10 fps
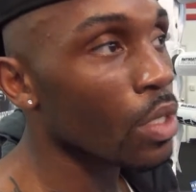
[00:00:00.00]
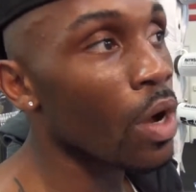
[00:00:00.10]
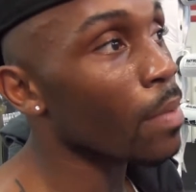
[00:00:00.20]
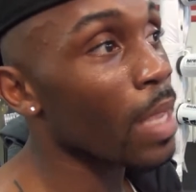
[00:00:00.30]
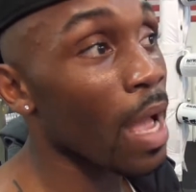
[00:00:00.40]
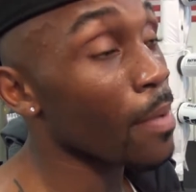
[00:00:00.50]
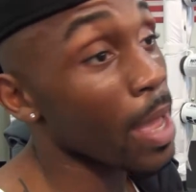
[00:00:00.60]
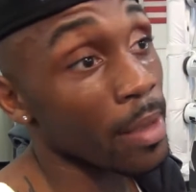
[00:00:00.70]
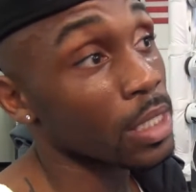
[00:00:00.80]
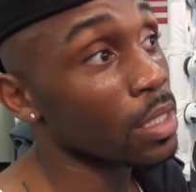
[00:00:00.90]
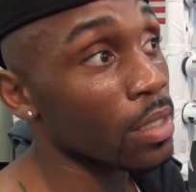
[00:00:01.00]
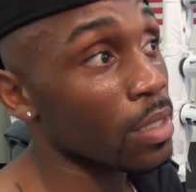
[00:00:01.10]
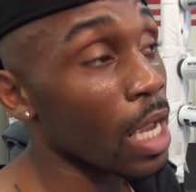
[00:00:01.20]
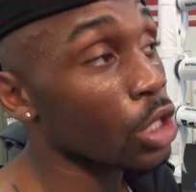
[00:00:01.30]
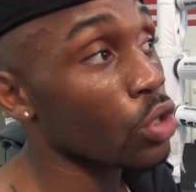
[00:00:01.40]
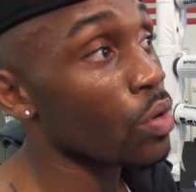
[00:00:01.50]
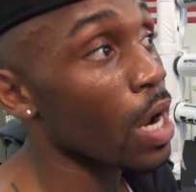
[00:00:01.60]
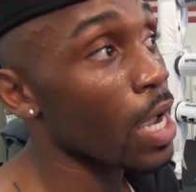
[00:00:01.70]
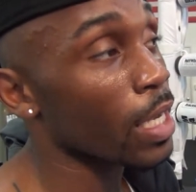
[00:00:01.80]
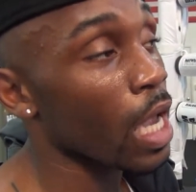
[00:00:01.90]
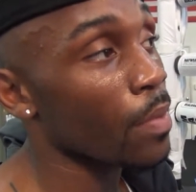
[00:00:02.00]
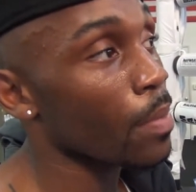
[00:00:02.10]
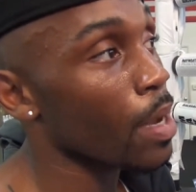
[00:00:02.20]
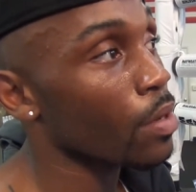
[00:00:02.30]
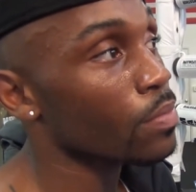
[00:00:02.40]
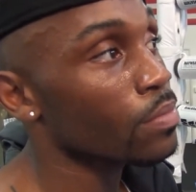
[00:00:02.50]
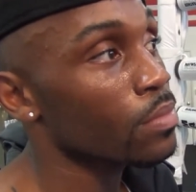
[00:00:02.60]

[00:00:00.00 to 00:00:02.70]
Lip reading: No, I'm actually not sure how it came about.